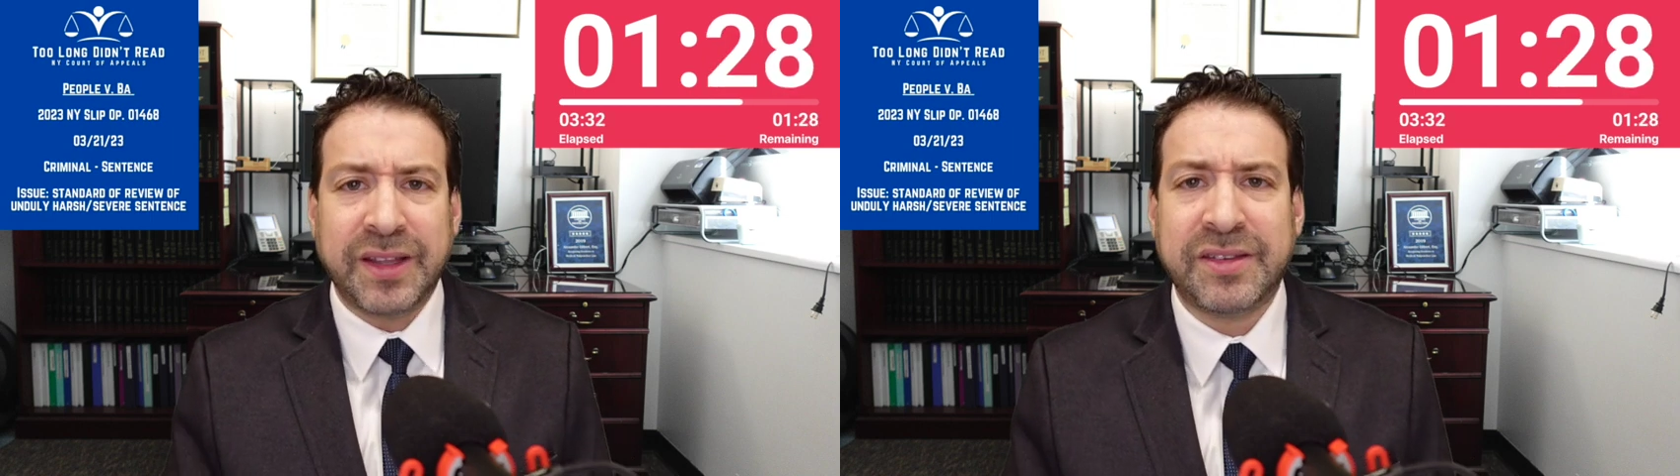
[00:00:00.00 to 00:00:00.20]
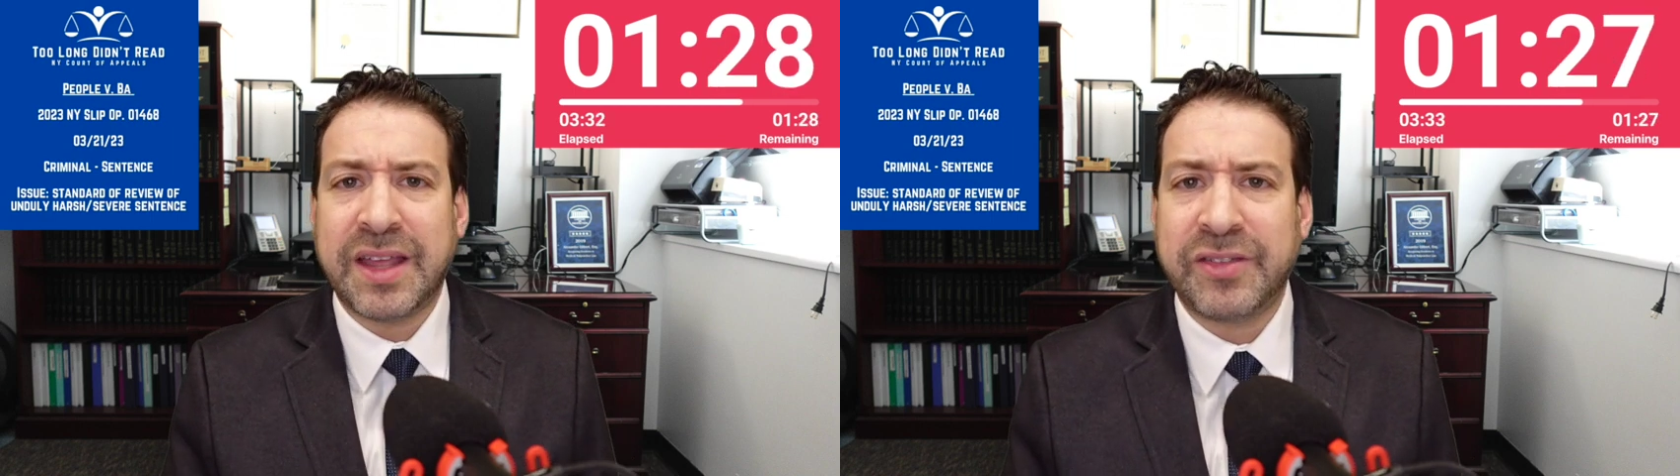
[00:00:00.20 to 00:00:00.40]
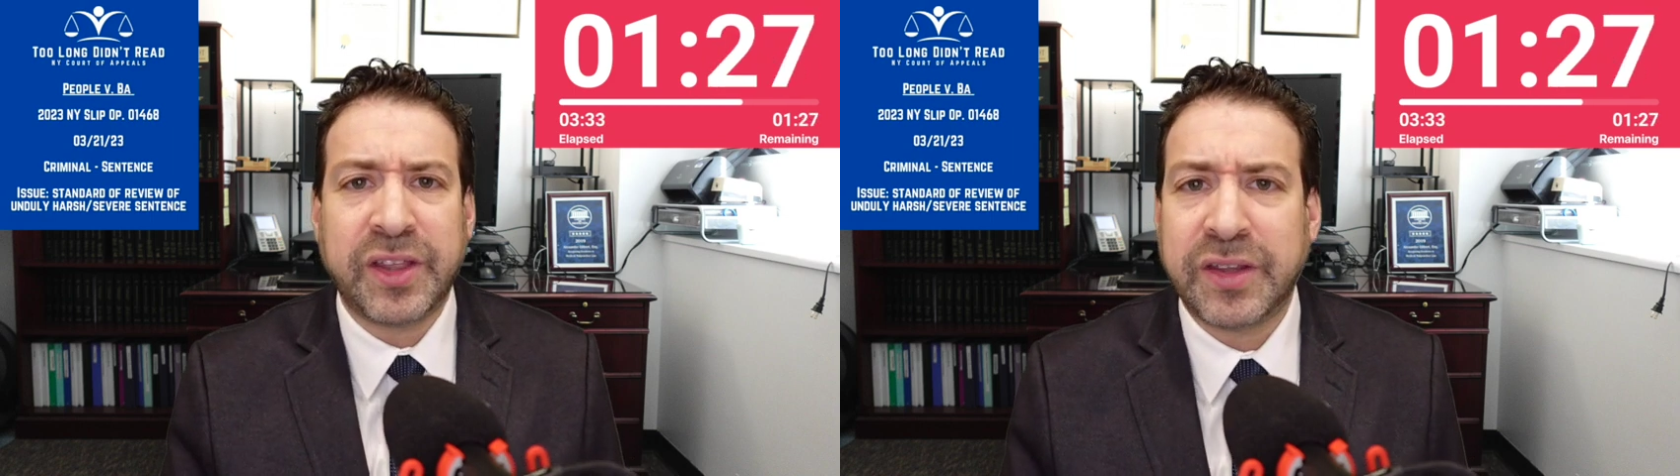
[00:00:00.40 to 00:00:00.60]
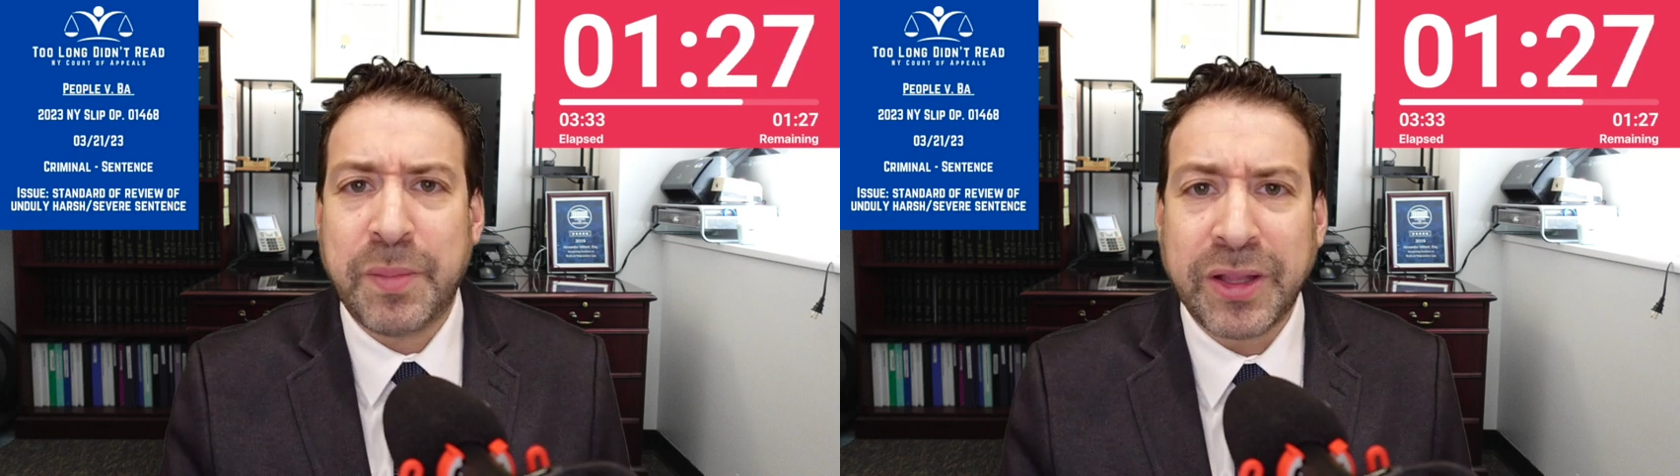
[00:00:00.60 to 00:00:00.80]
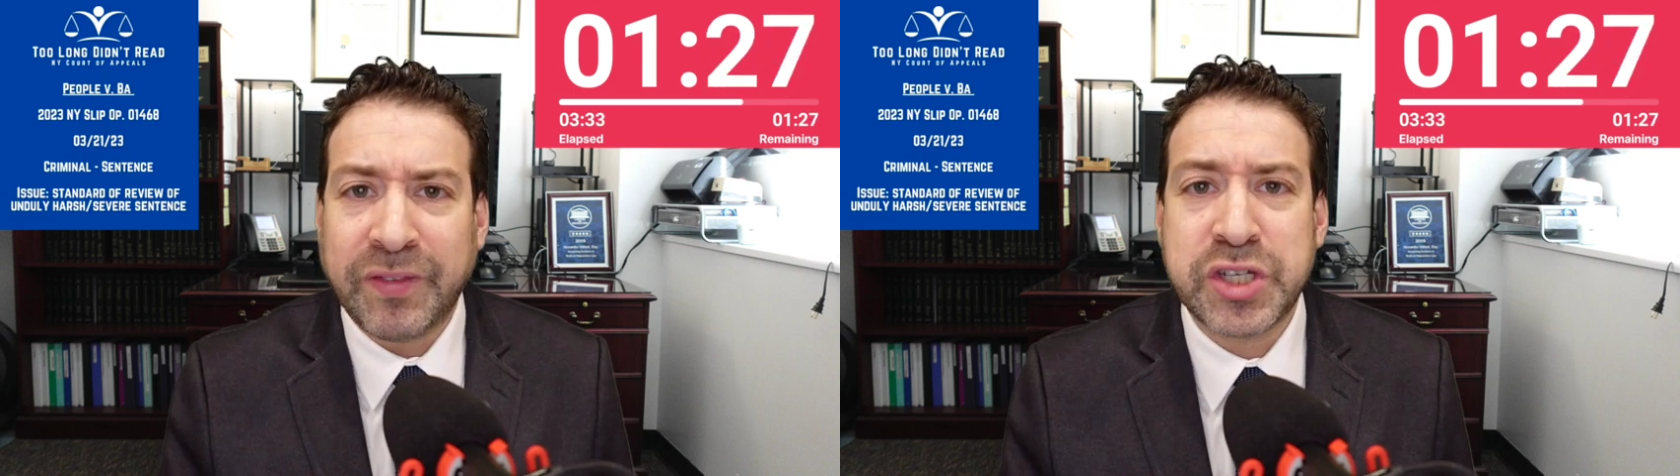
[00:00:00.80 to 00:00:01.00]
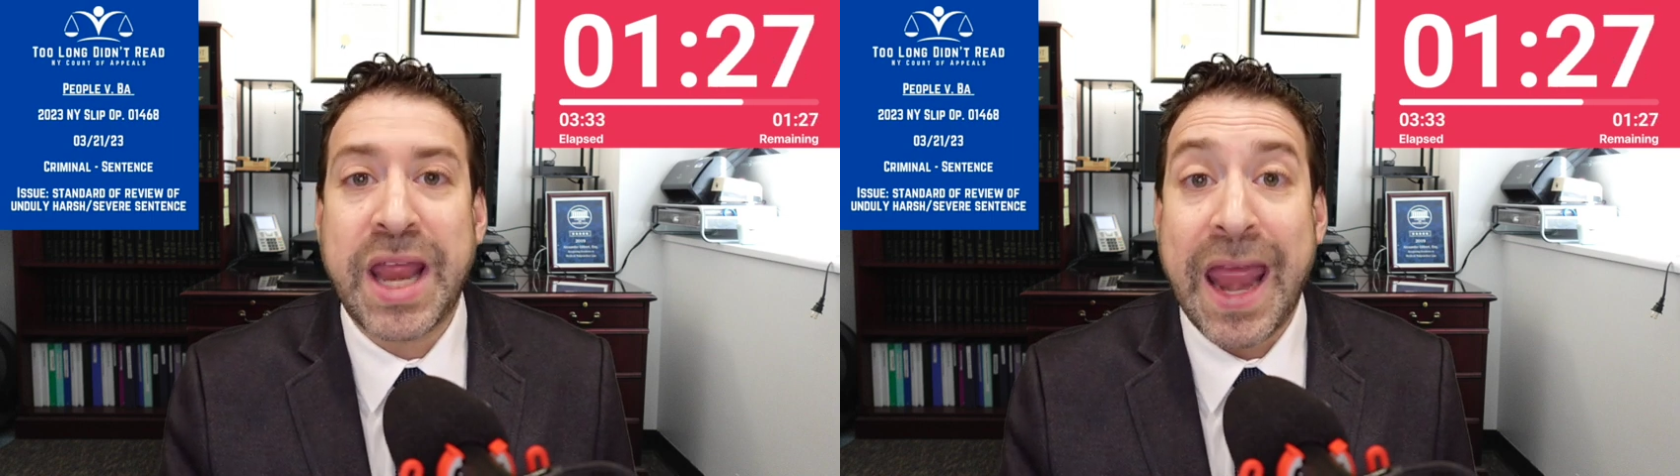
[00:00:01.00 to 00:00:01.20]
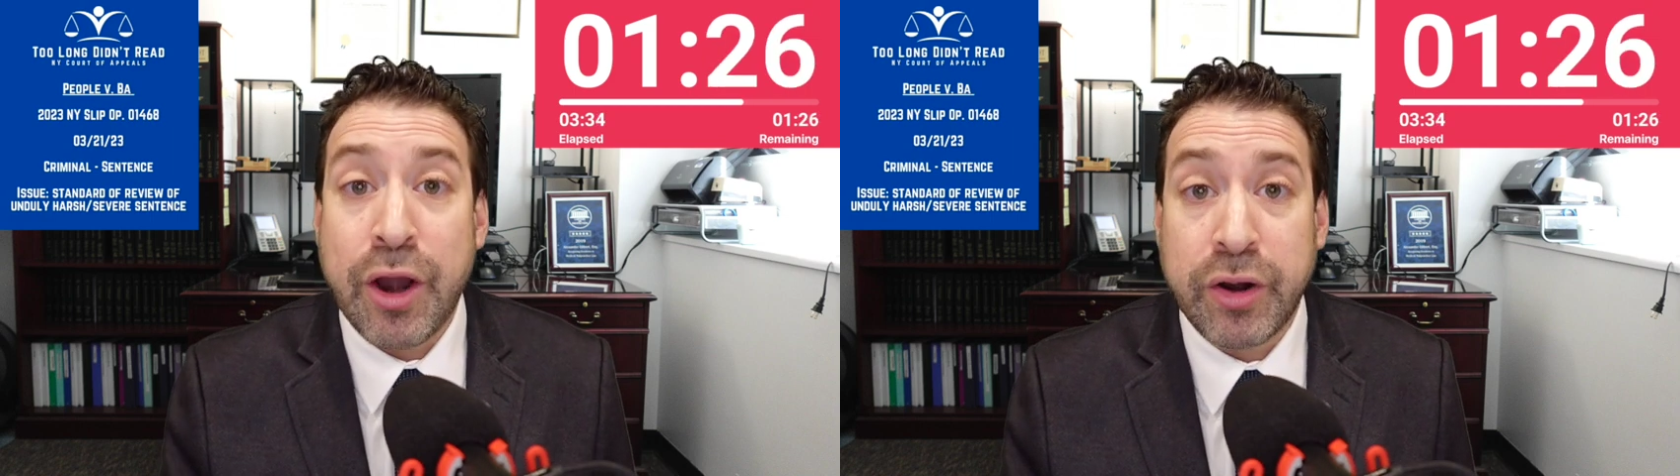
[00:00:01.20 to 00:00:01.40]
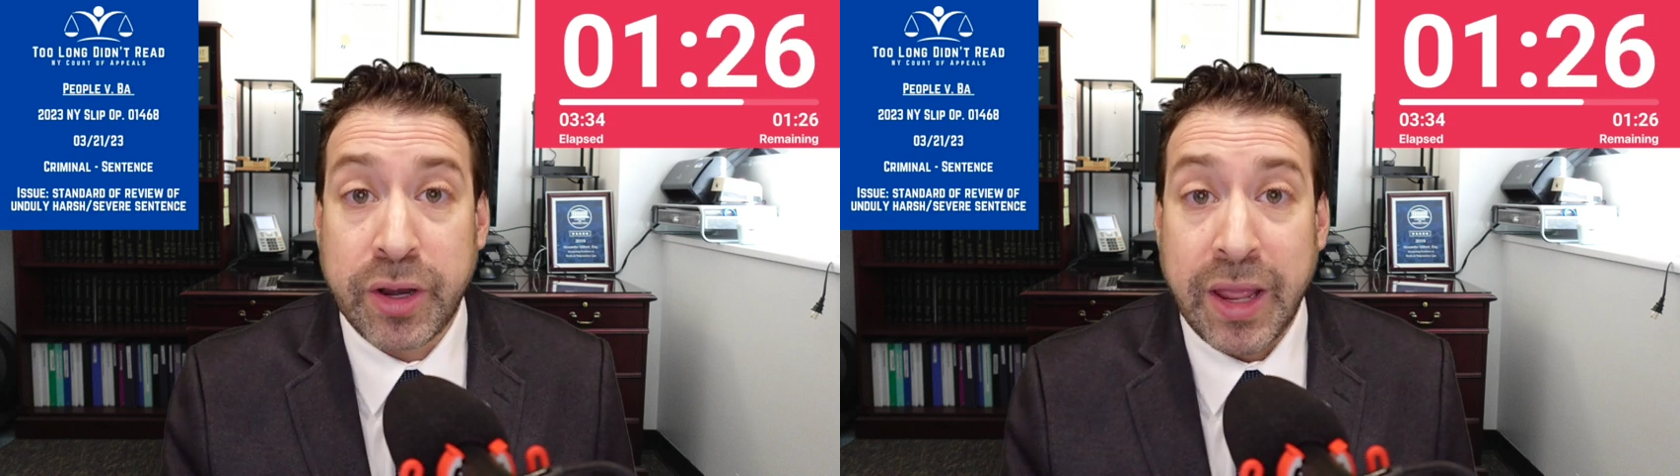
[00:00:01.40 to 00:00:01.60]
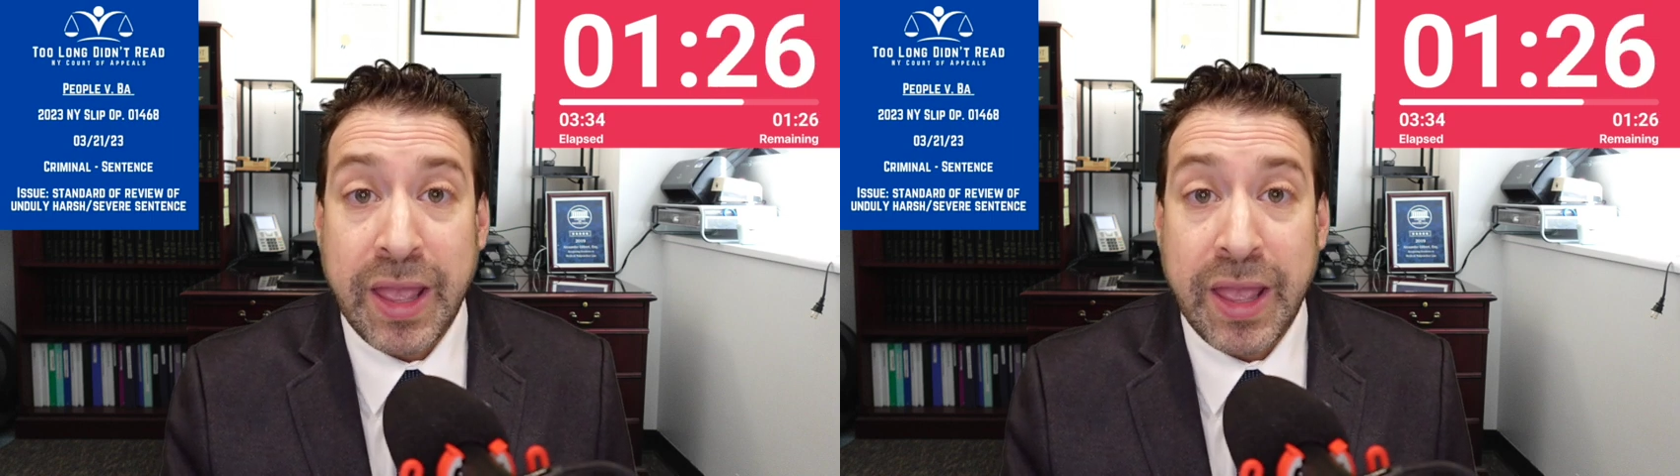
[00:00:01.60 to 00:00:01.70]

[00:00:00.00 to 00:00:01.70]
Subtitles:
says that the appellate division erred